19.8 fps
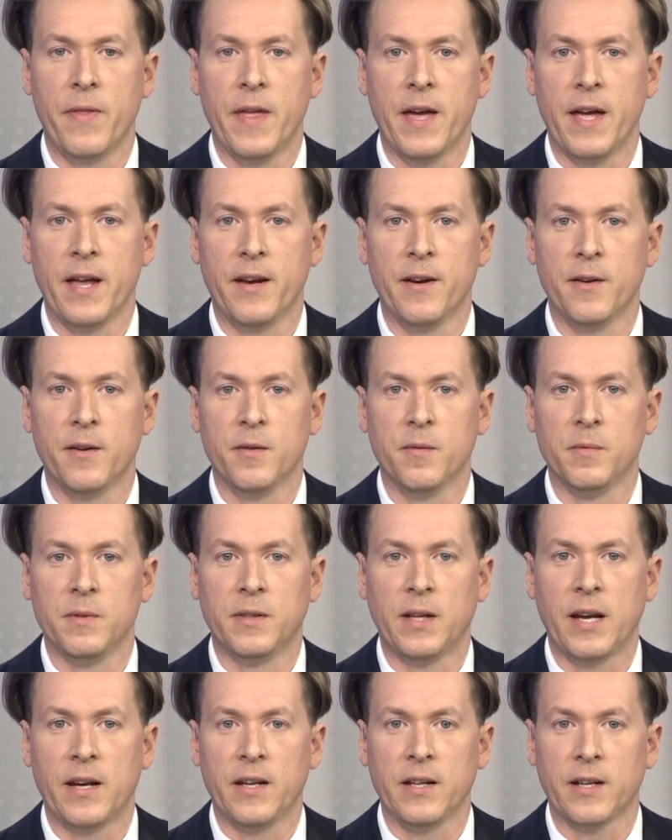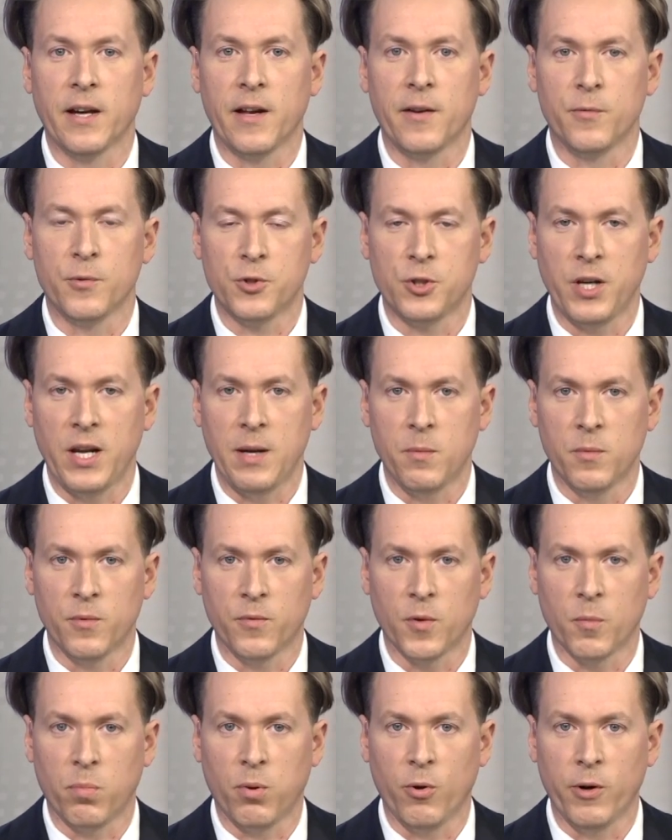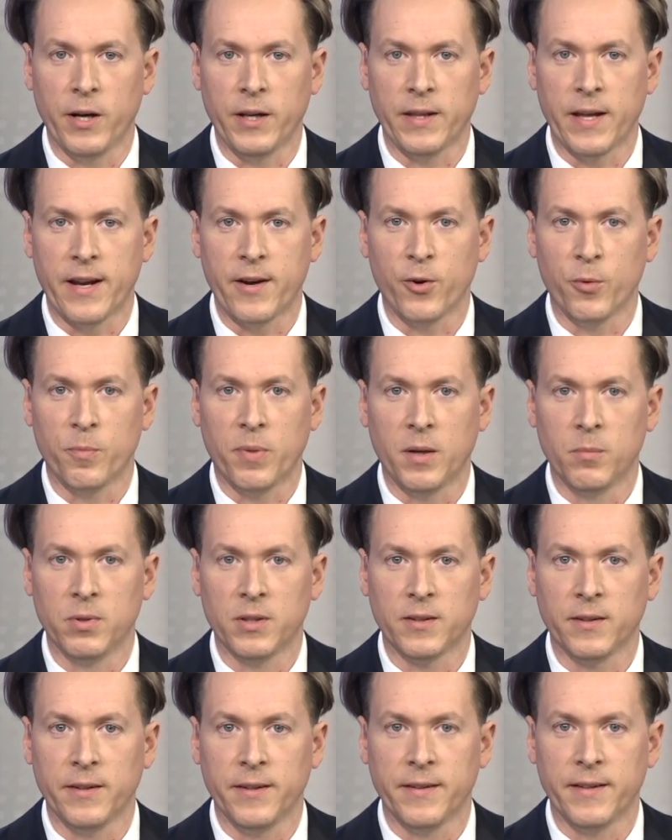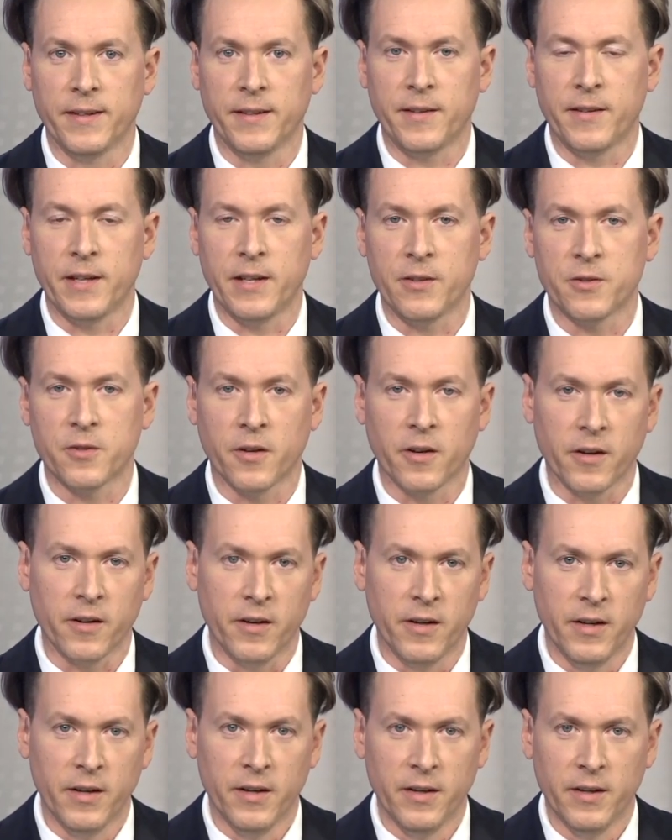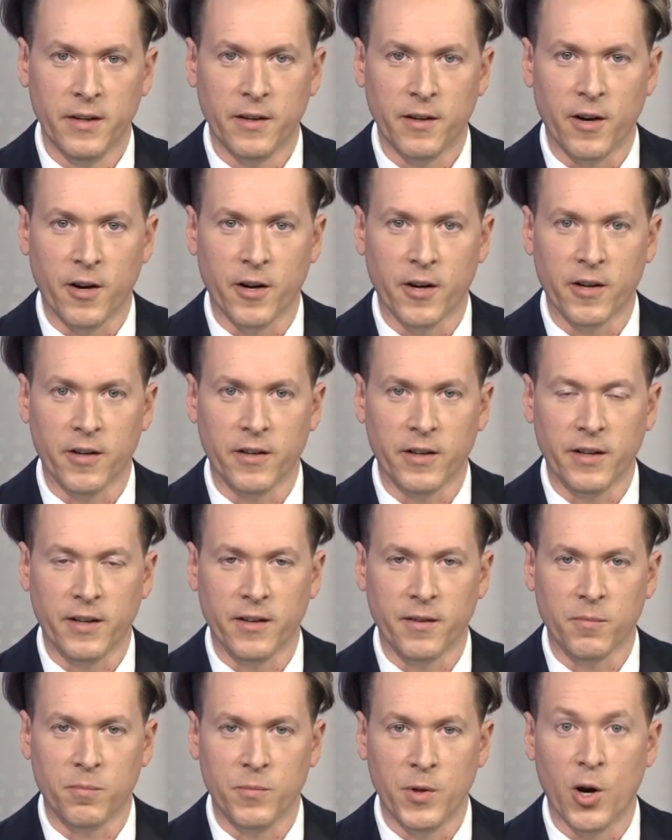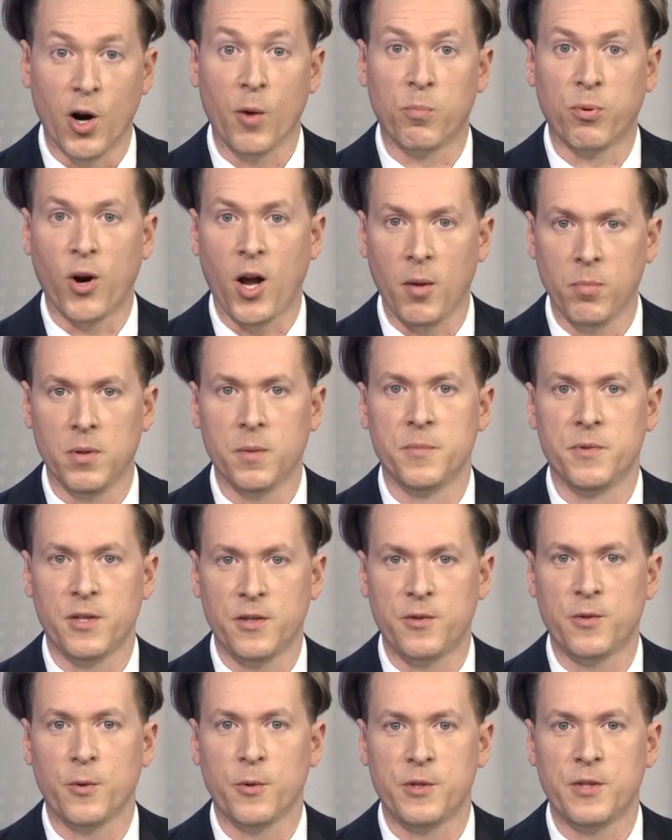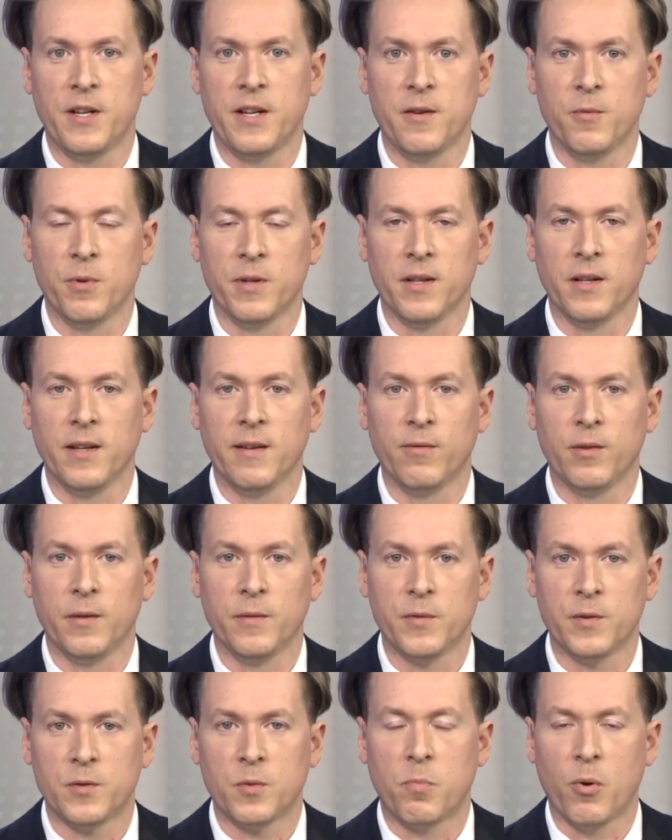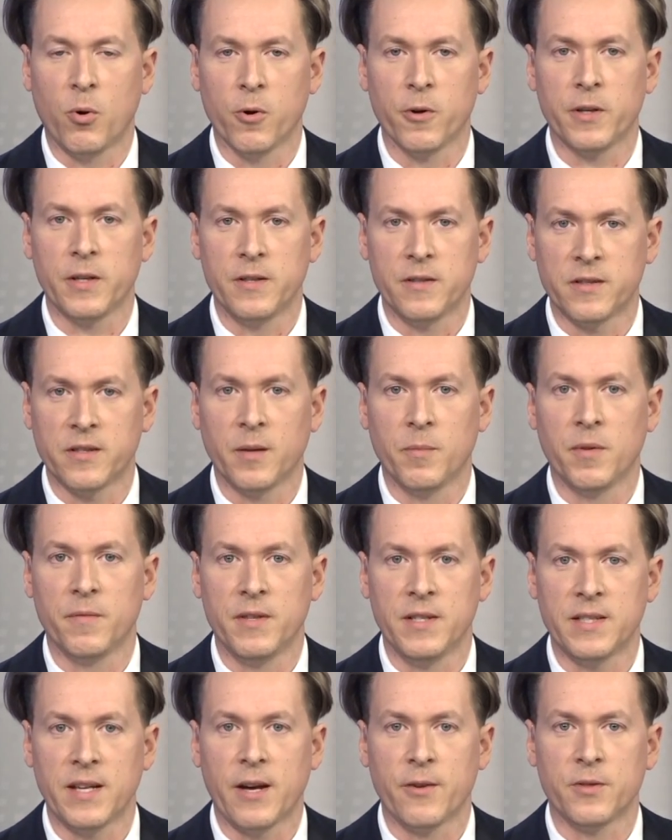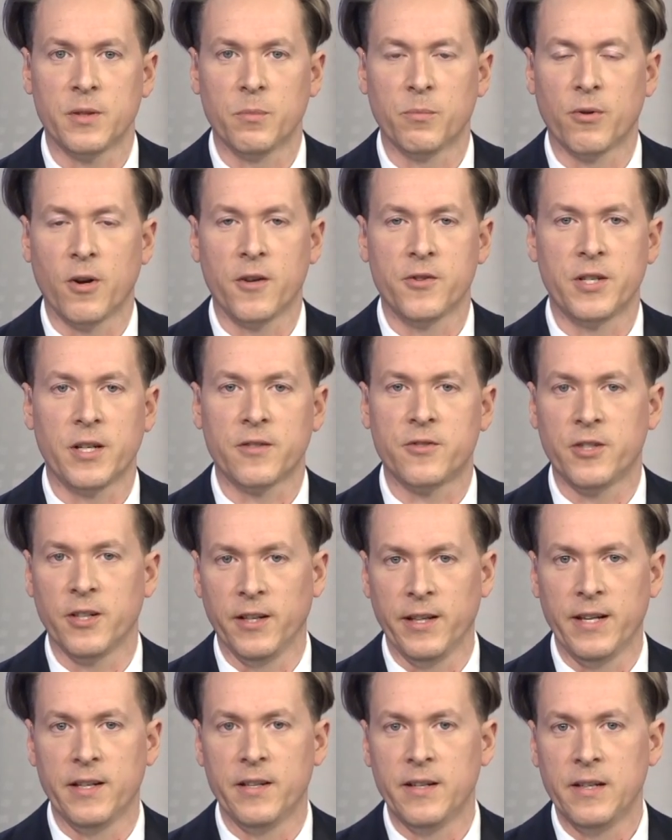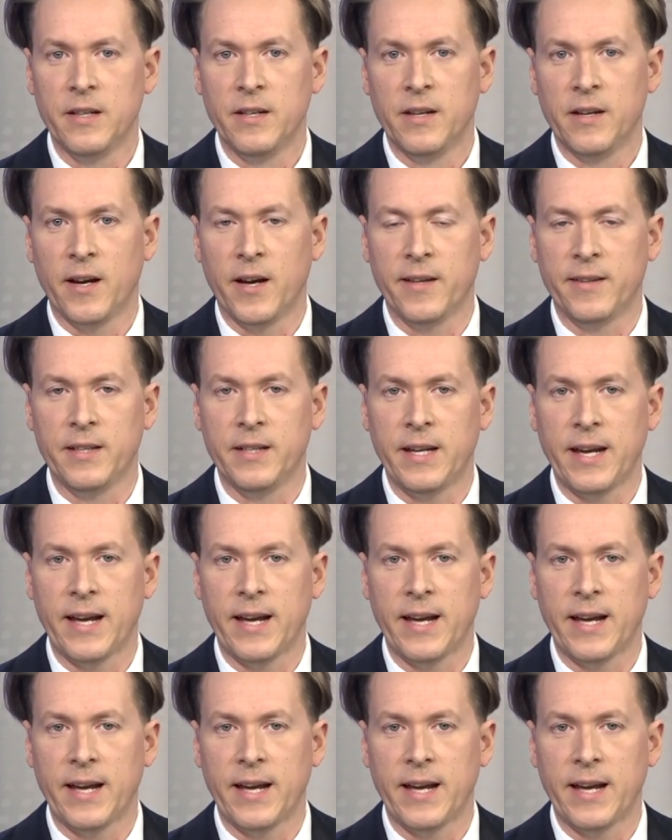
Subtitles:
then getting kind of shamed for pointing that out publicly, that things there are problems associated with a level of support in some of these housing projects. Jillian, I think